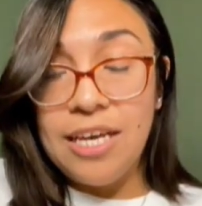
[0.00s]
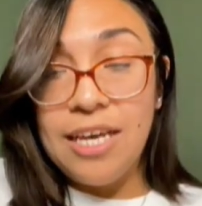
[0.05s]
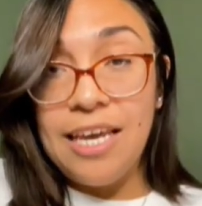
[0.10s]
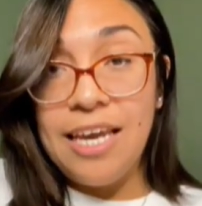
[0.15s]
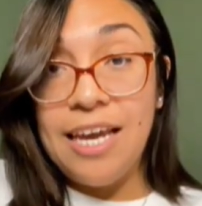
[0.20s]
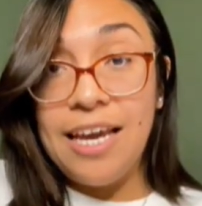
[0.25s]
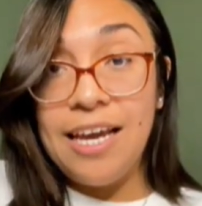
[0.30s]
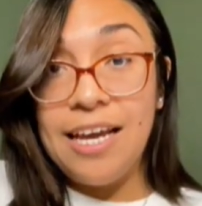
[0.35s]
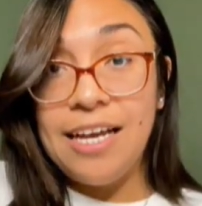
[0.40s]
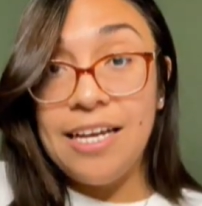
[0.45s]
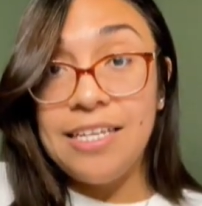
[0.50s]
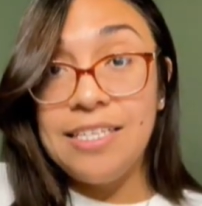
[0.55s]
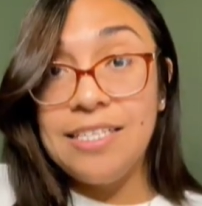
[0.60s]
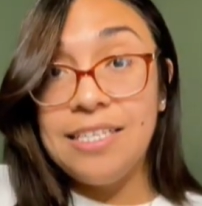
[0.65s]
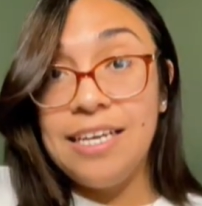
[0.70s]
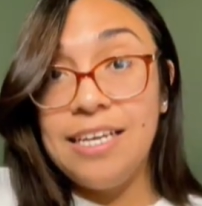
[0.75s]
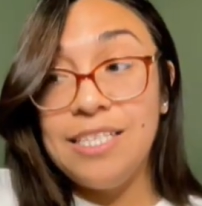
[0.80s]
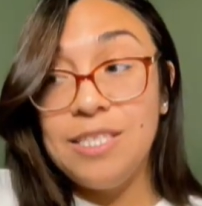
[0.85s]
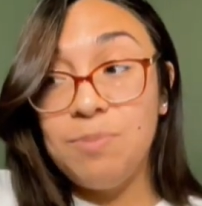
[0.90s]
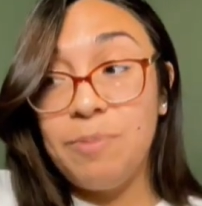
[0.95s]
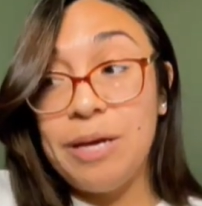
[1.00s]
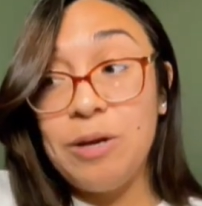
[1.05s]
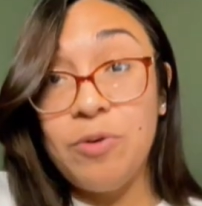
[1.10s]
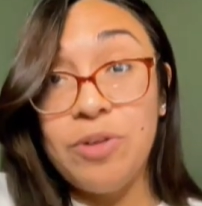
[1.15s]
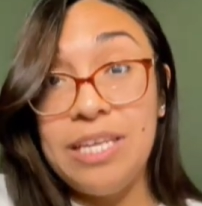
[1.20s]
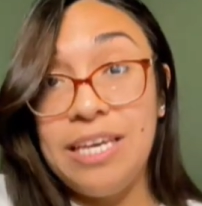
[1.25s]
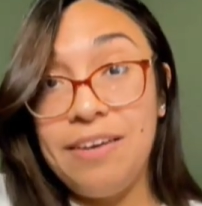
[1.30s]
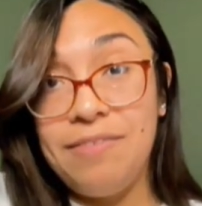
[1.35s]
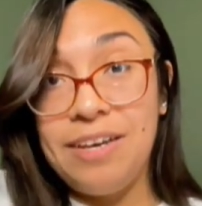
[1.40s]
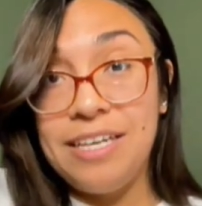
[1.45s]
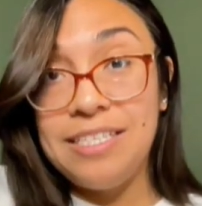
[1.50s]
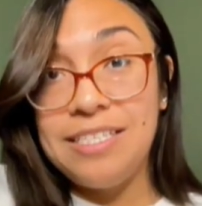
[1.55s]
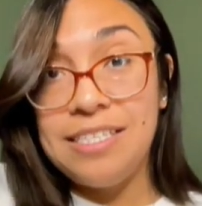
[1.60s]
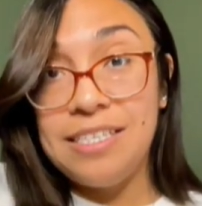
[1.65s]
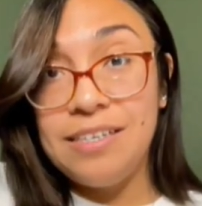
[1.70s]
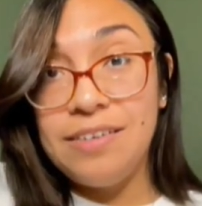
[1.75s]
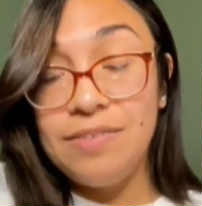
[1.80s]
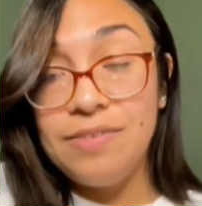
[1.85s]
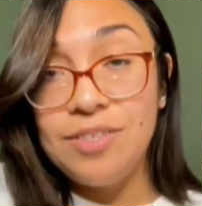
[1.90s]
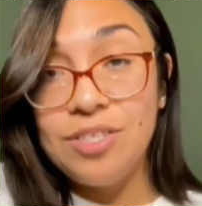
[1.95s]
and it's my only
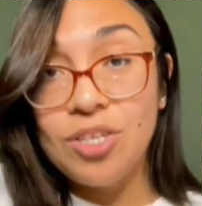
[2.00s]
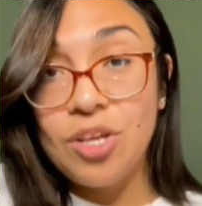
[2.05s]
evasive.